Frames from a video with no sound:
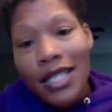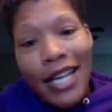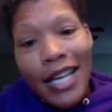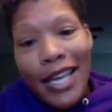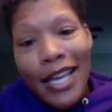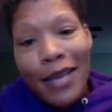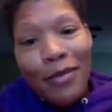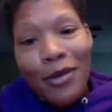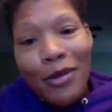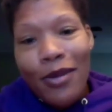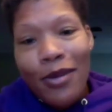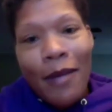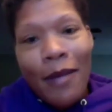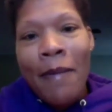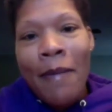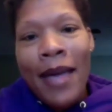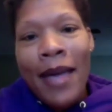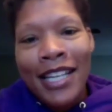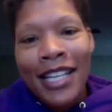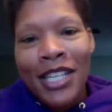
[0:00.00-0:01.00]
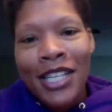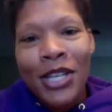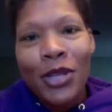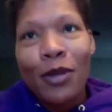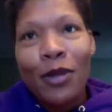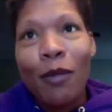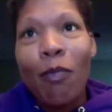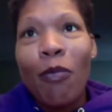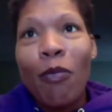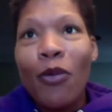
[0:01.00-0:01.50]
kept going back to the
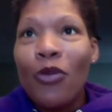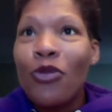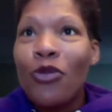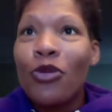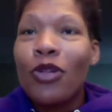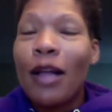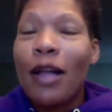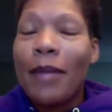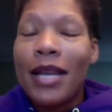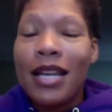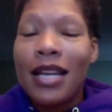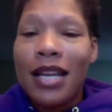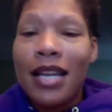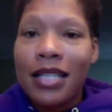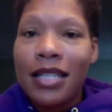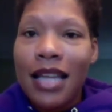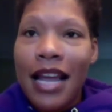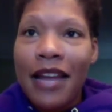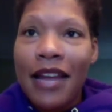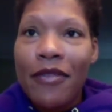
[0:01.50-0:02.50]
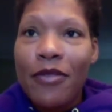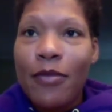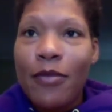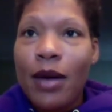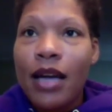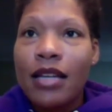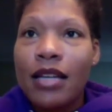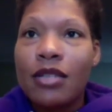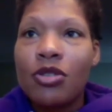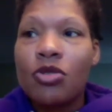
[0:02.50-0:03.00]
pool. I mean, that's not
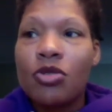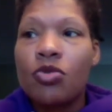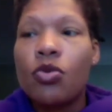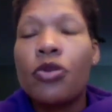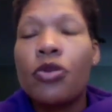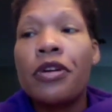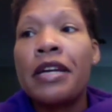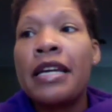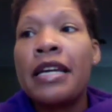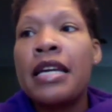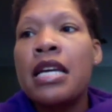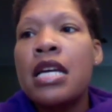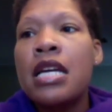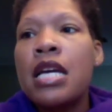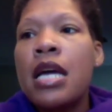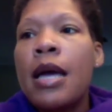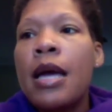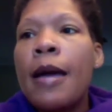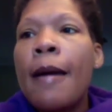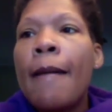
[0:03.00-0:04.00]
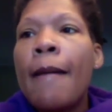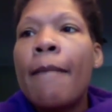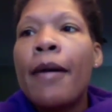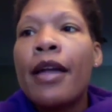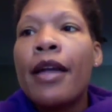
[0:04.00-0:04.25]
everybody's story, but